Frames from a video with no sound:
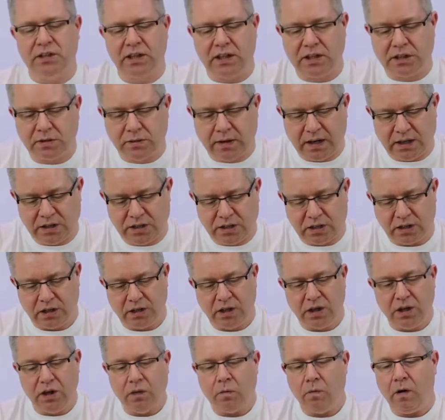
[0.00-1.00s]

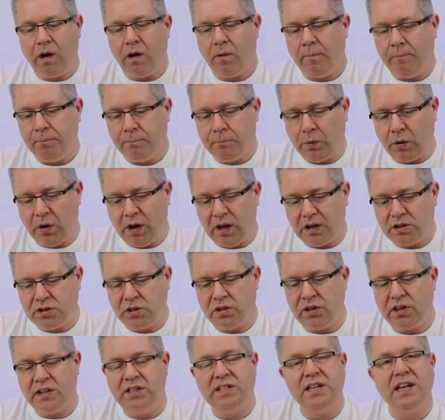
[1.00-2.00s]
situation. Well, Boya
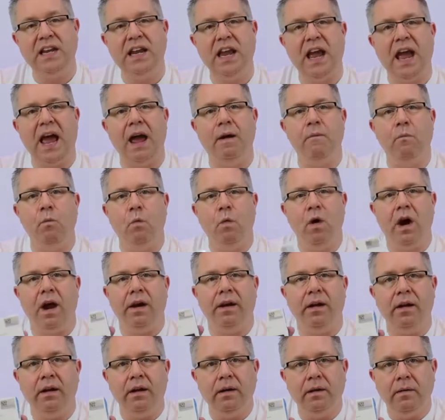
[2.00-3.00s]
do the B Y-D M
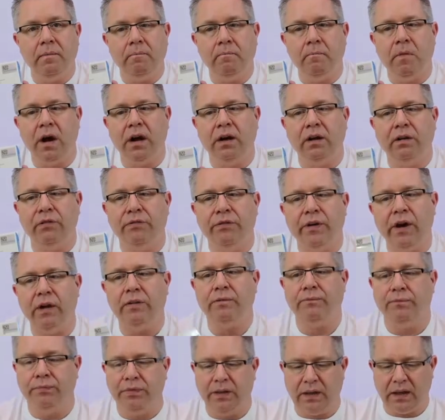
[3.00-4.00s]
one
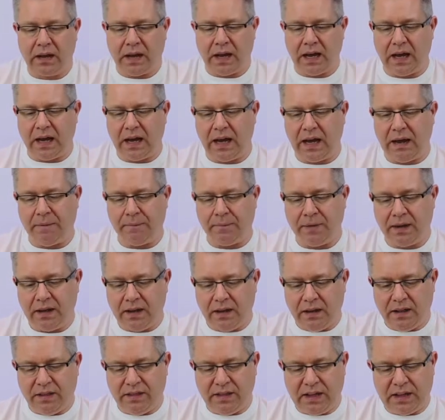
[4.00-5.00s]
microphone. Um,
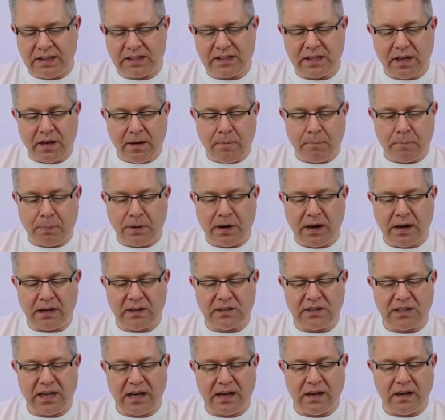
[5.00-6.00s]
this
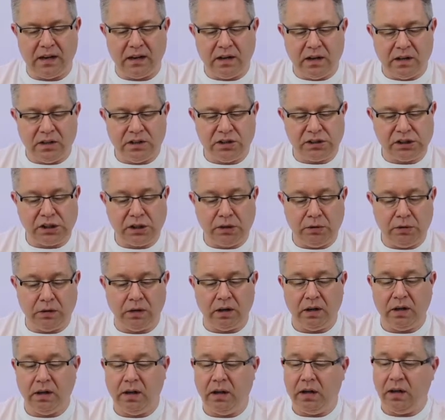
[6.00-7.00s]
plugs in
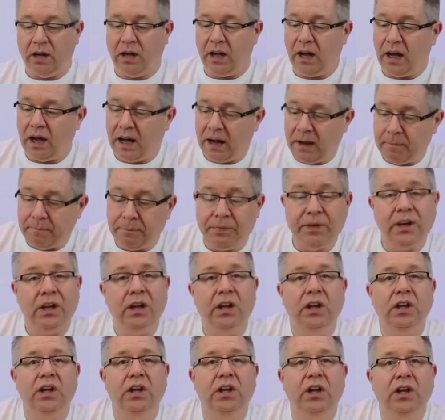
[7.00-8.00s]
to
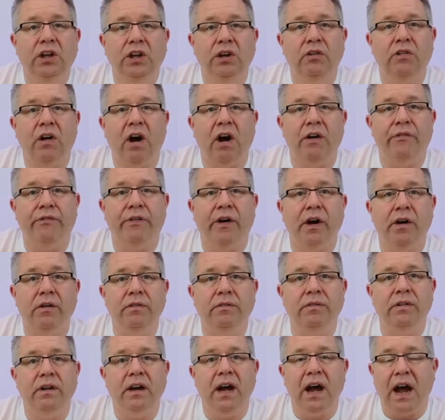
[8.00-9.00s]
um, your
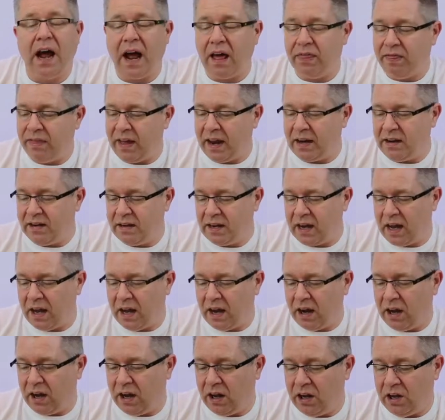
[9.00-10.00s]
iPhone and then
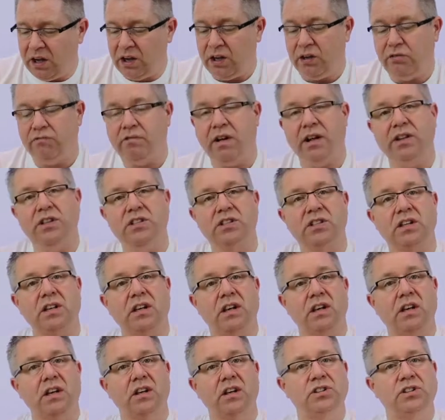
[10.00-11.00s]
uh, runs
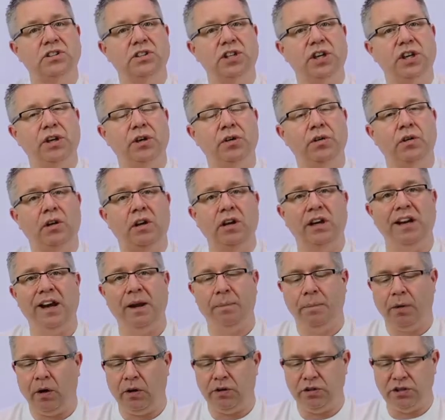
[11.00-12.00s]
to
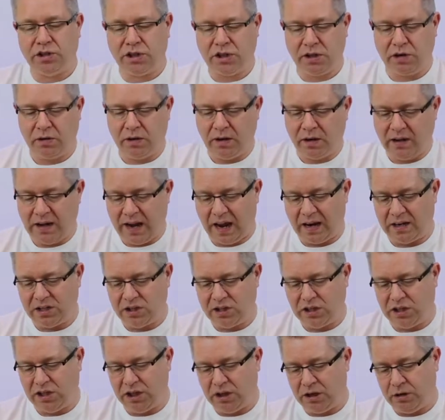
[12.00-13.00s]
clip onto
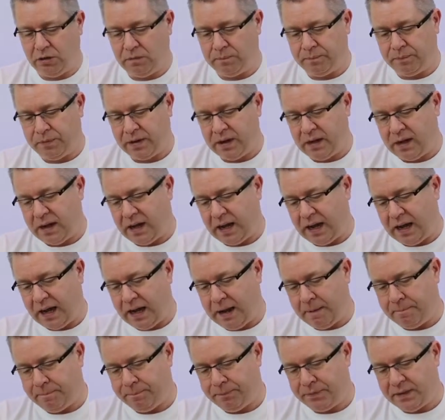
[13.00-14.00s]
next to you.
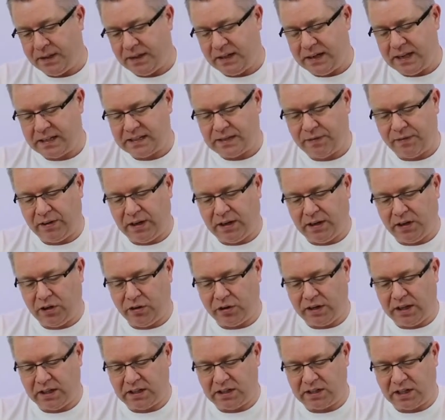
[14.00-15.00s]
Um, let's have a little
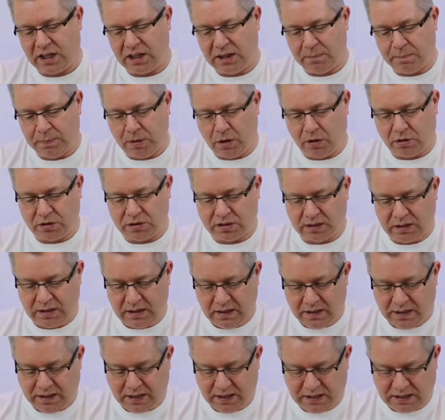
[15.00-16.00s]
look inside the box
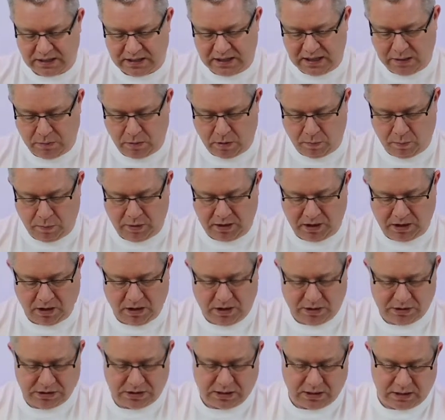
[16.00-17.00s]
and see what we
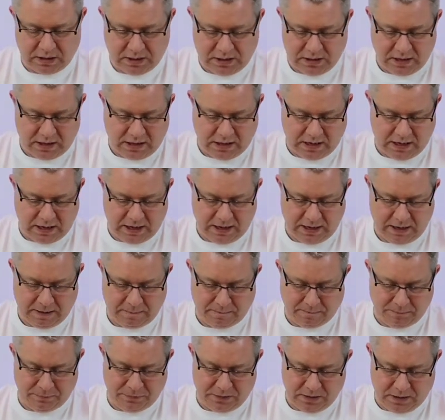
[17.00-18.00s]
got,
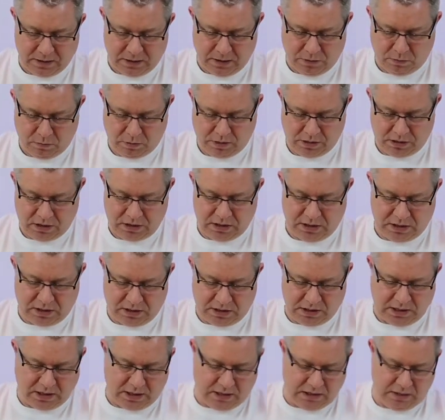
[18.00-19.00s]
um, which
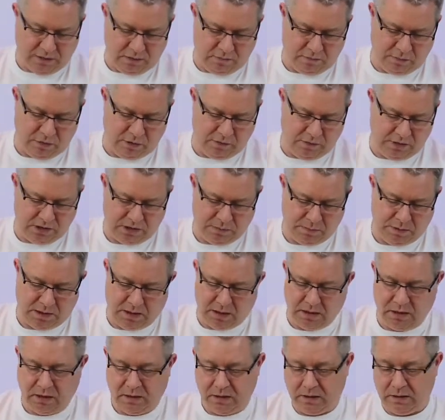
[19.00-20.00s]
is uh, proving to
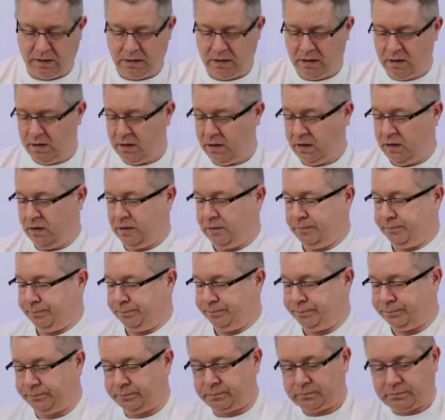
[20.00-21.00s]
be
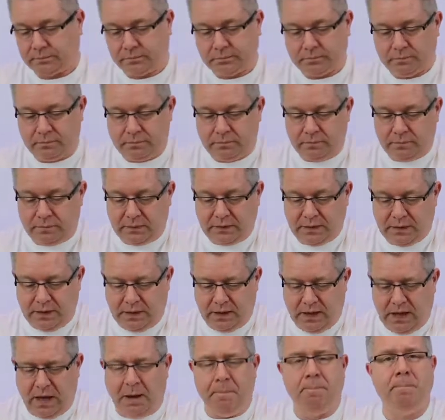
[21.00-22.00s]
a
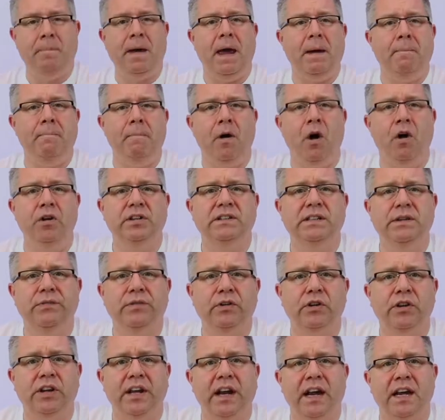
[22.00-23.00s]
bit more
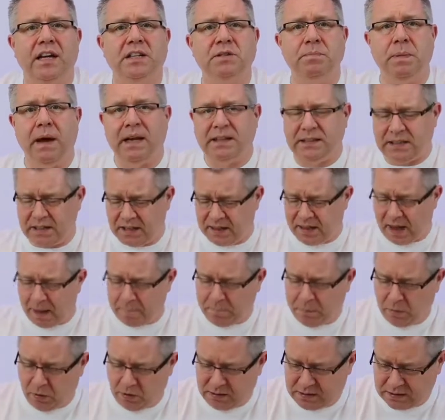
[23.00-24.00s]
difficult than I expected at
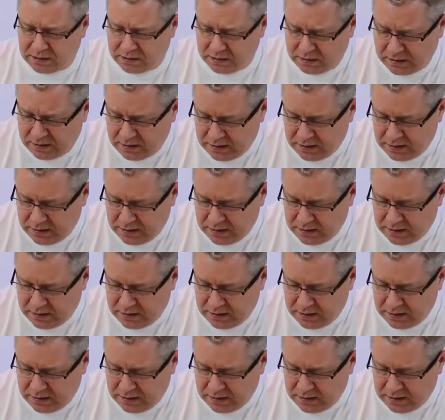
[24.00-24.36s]
that point.